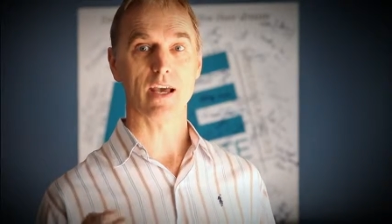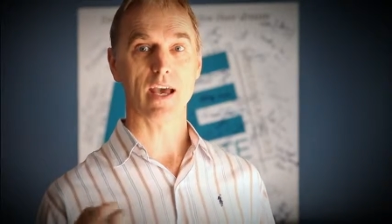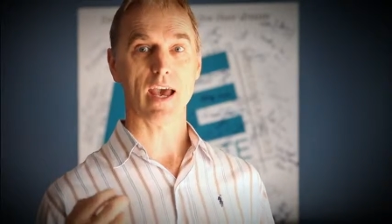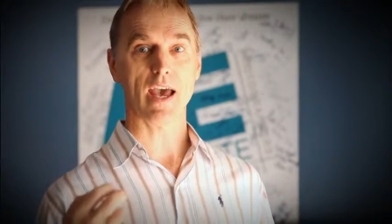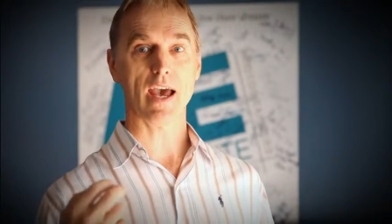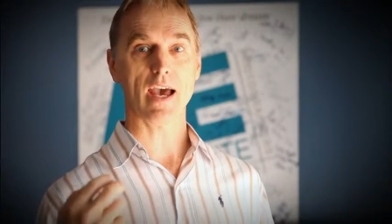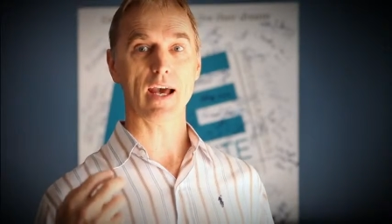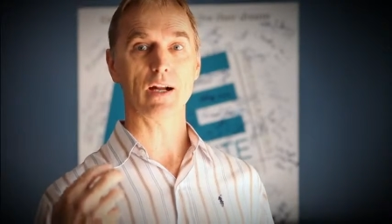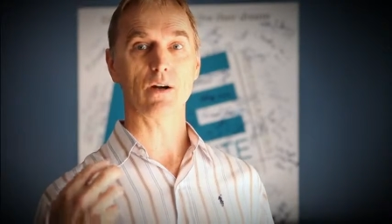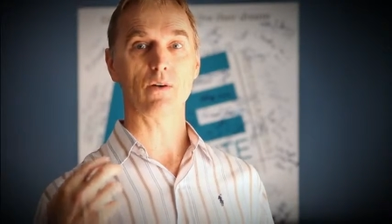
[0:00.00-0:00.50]

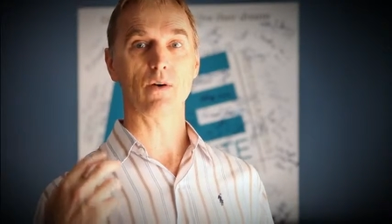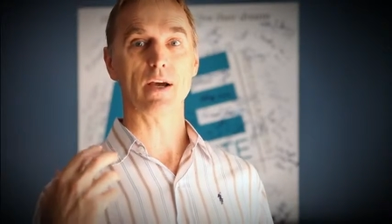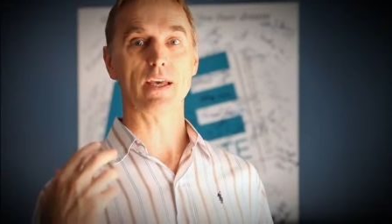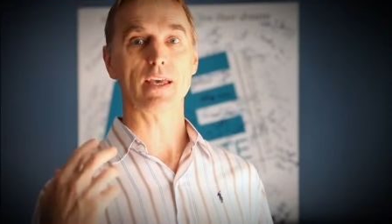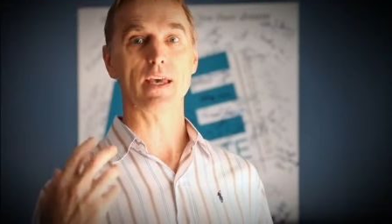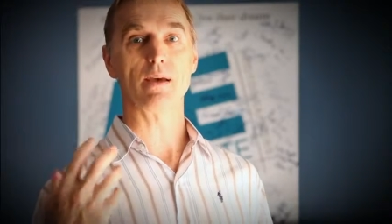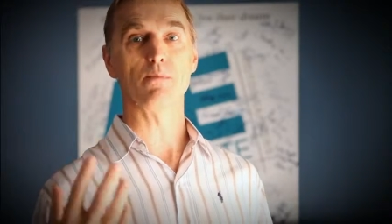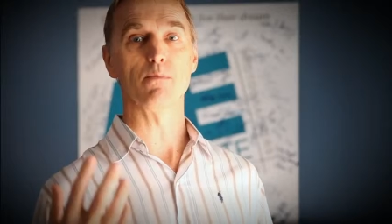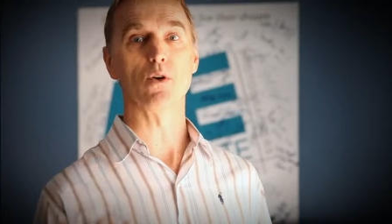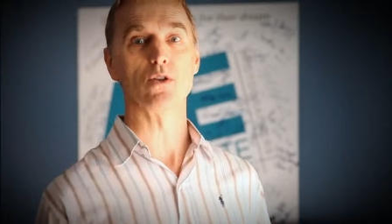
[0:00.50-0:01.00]
how do I
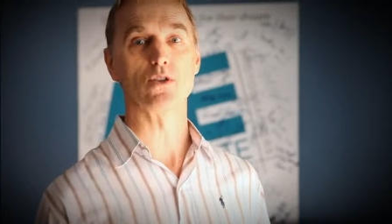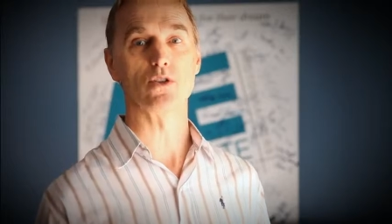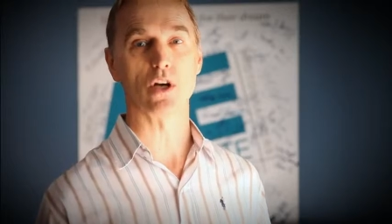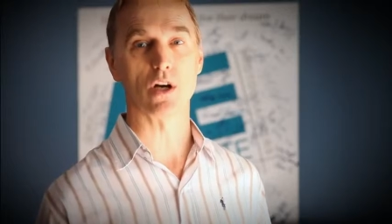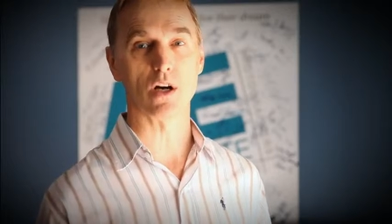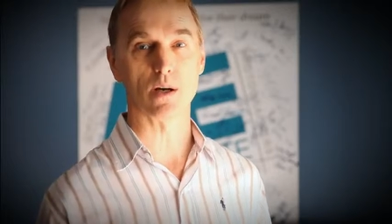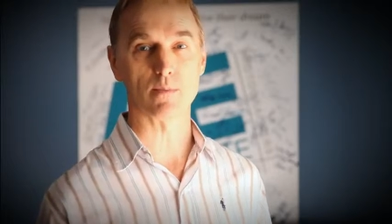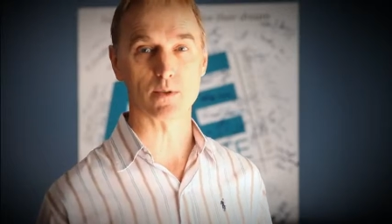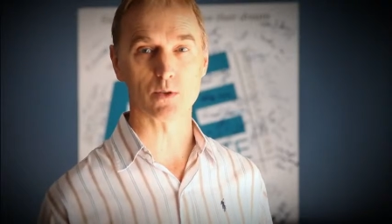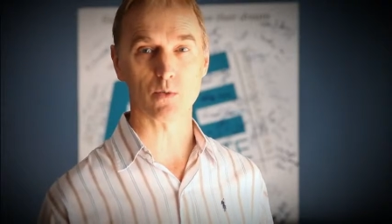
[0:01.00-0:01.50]
get more
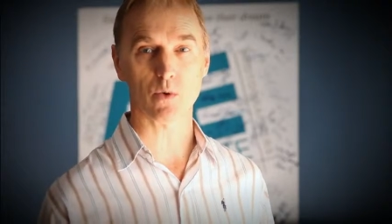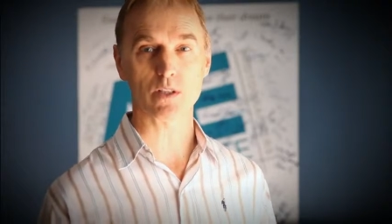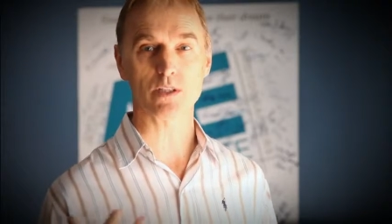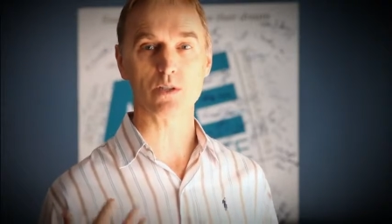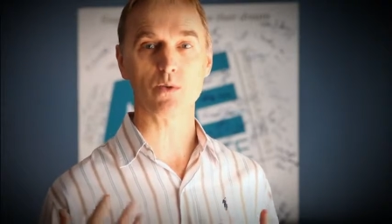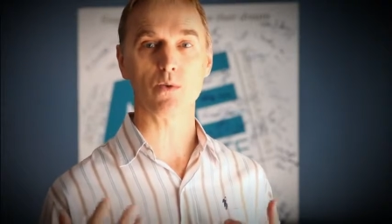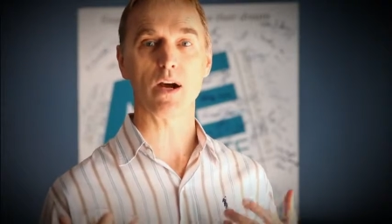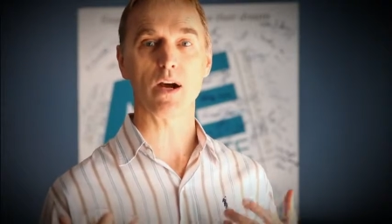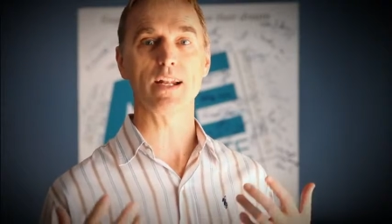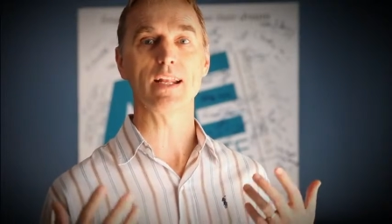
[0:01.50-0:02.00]
jobs? What
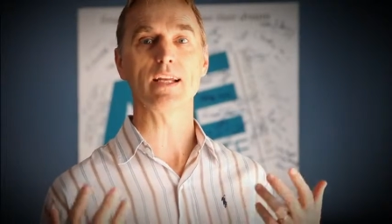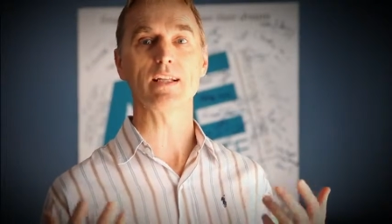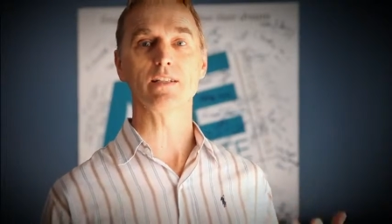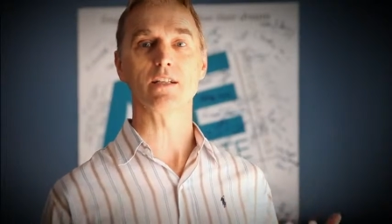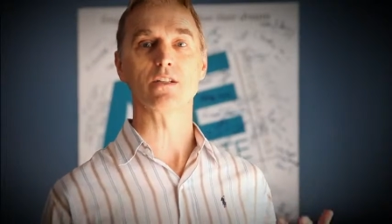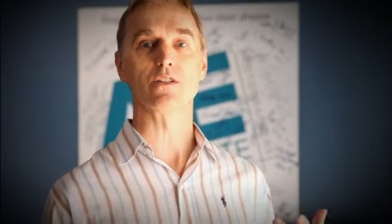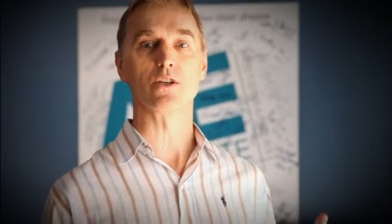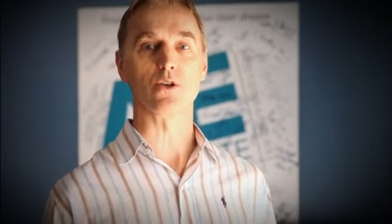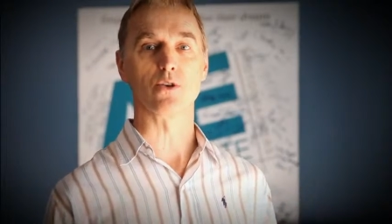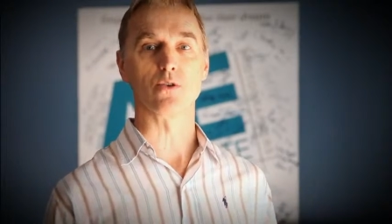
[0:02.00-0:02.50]
do I need
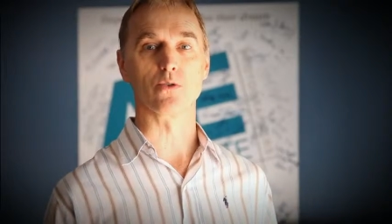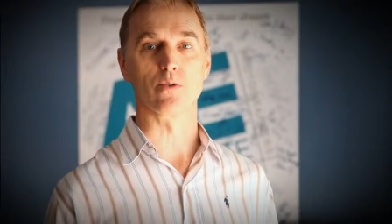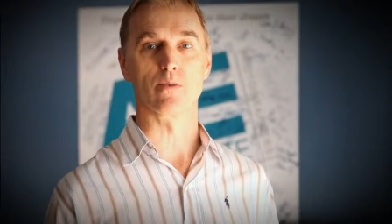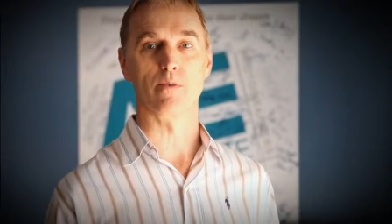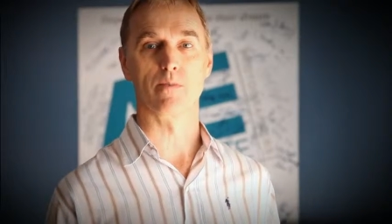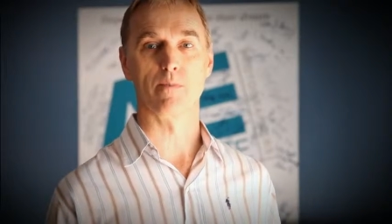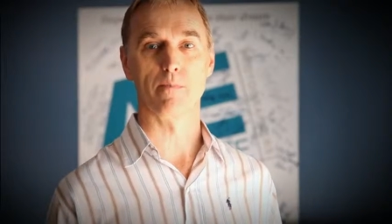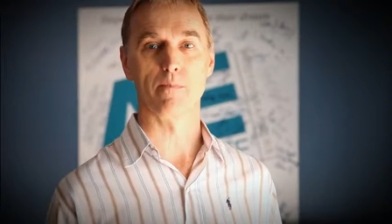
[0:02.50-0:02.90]
to do?